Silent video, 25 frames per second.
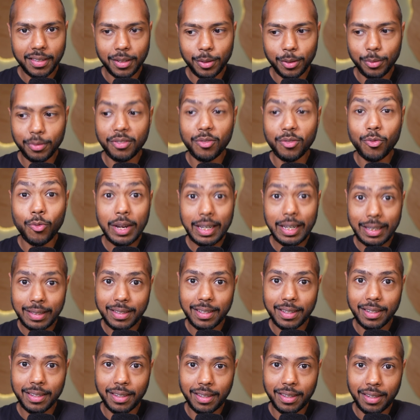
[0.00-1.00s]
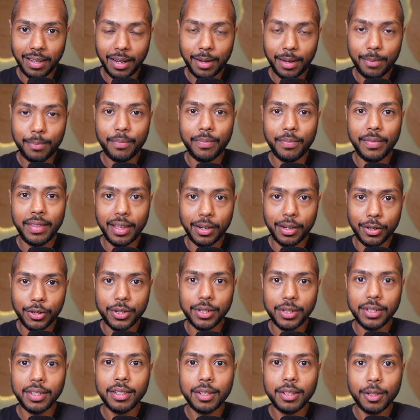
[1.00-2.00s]
and you've wasted time,
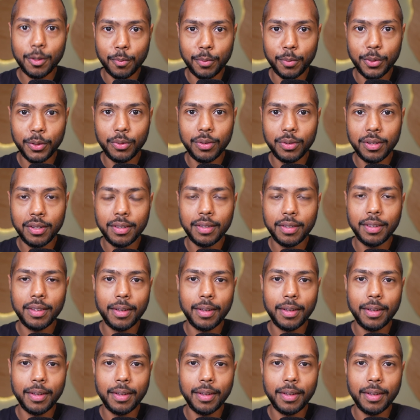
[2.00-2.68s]
energy, compute.